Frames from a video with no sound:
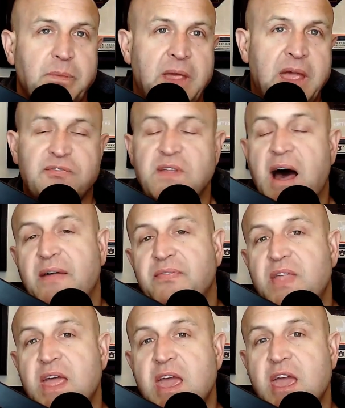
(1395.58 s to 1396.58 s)
if
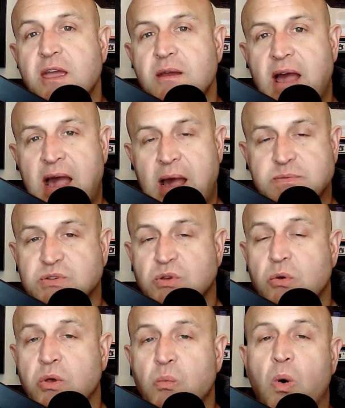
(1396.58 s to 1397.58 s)
not
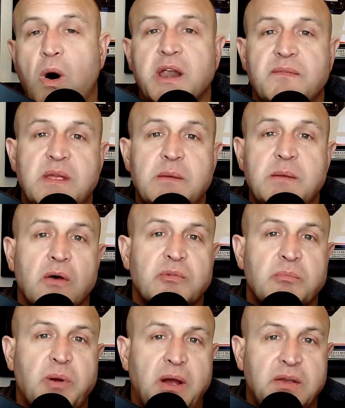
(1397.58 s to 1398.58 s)
absolutely one of the most
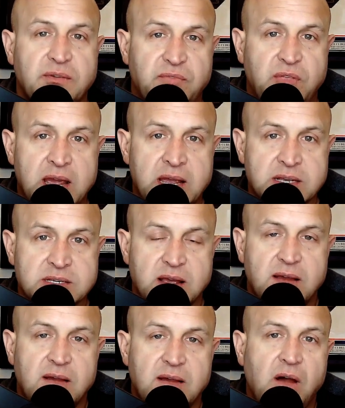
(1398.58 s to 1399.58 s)
impressive things
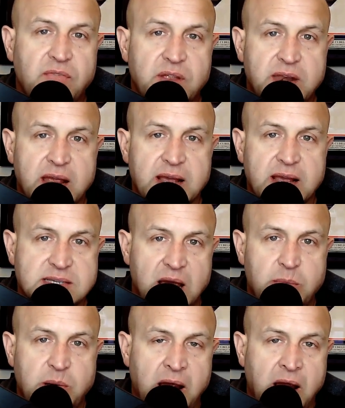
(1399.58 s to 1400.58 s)
of the Nick
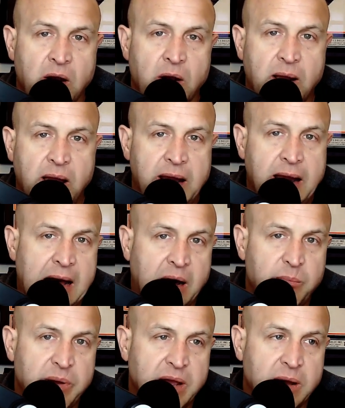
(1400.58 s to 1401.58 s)
Saban era at
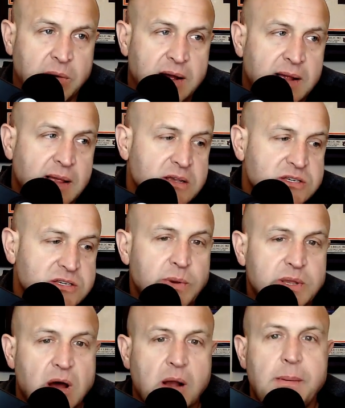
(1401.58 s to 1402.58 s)
Alabama. So when
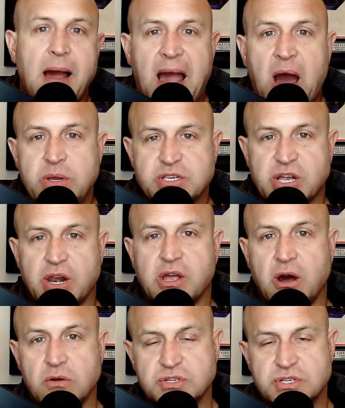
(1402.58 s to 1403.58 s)
we talk about how he's going to
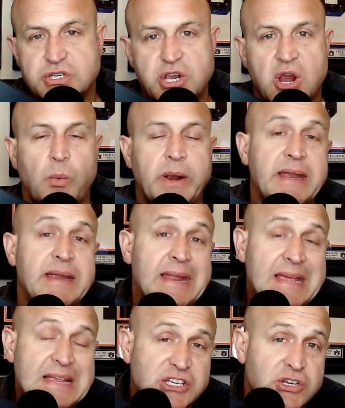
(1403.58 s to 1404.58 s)
coach this year, what he
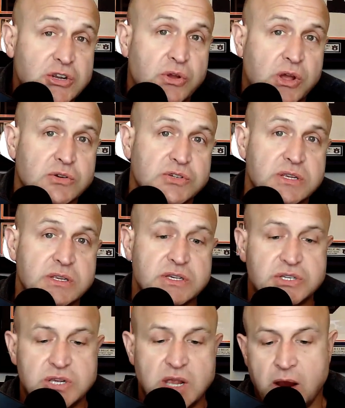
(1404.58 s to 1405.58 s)
needs to do coaching
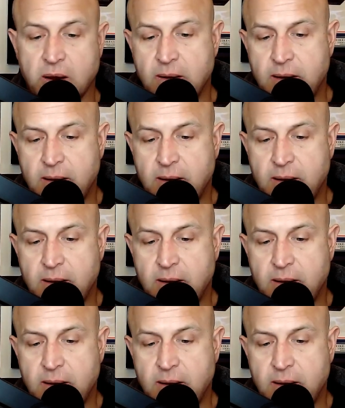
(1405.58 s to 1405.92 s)
this year,